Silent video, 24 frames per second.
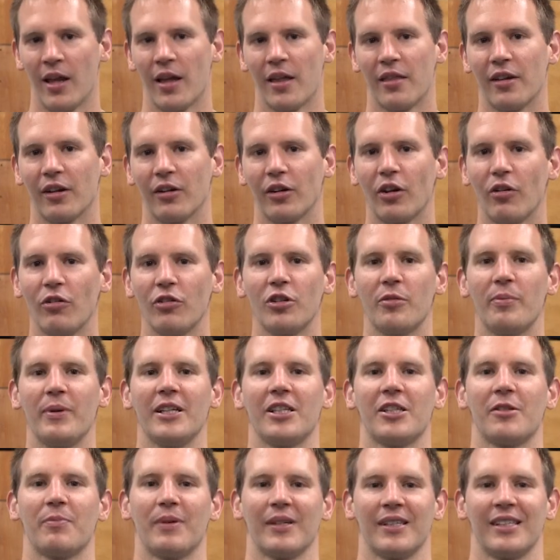there are going to be
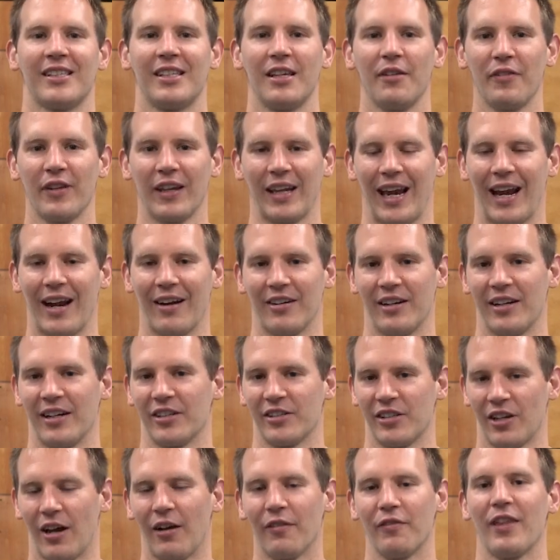specific
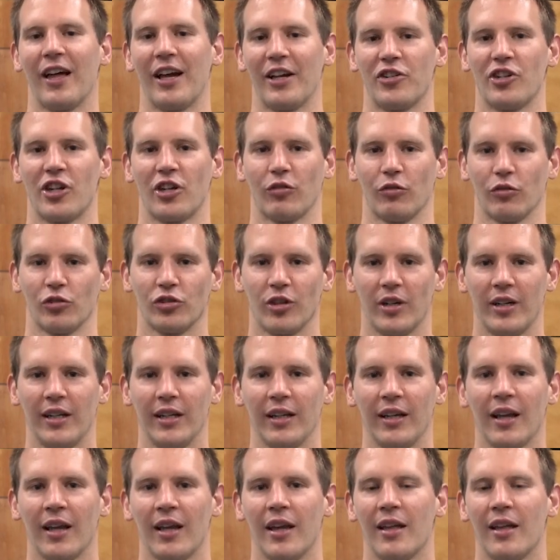areas of that general training